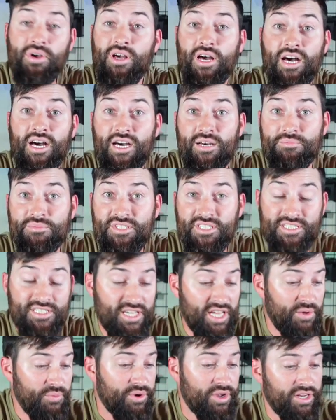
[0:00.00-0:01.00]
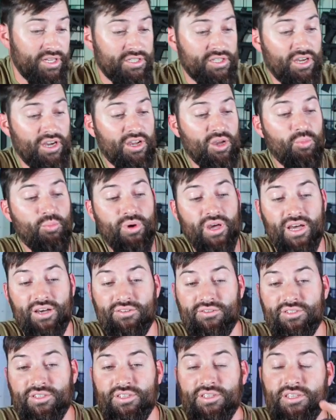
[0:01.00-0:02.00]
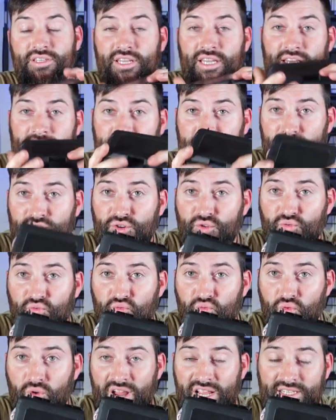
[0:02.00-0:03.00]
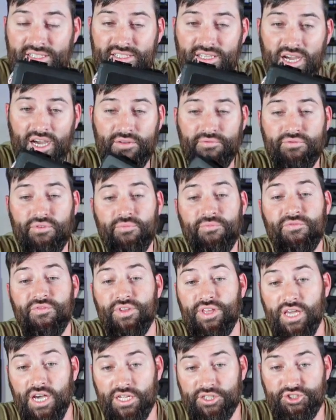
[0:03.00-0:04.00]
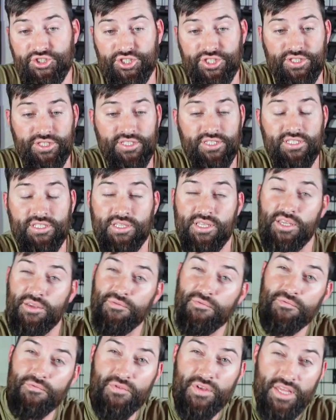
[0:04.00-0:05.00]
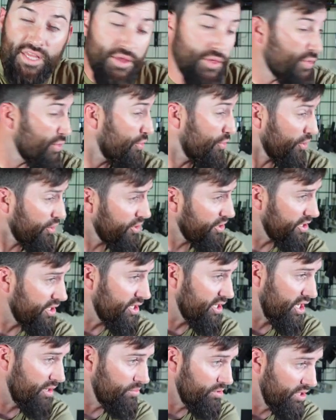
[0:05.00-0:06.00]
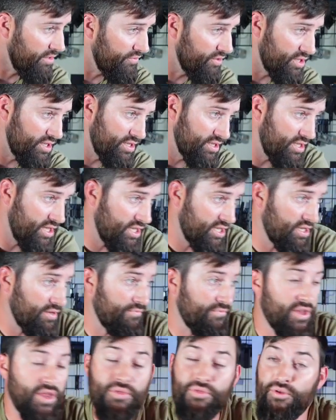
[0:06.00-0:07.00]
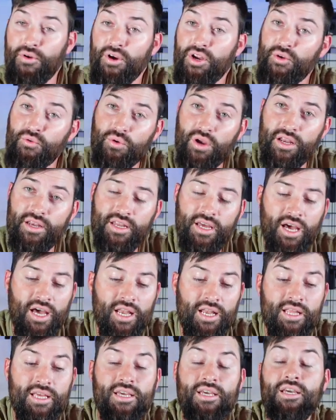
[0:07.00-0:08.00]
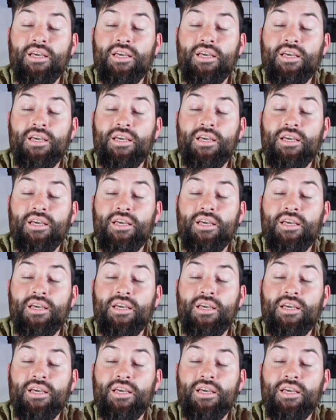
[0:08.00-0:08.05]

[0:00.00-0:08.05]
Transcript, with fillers: Um, today we're going to talk about a little red dot from Feyachi. This is the V30, I believe it is. Yes, the V30 red dot.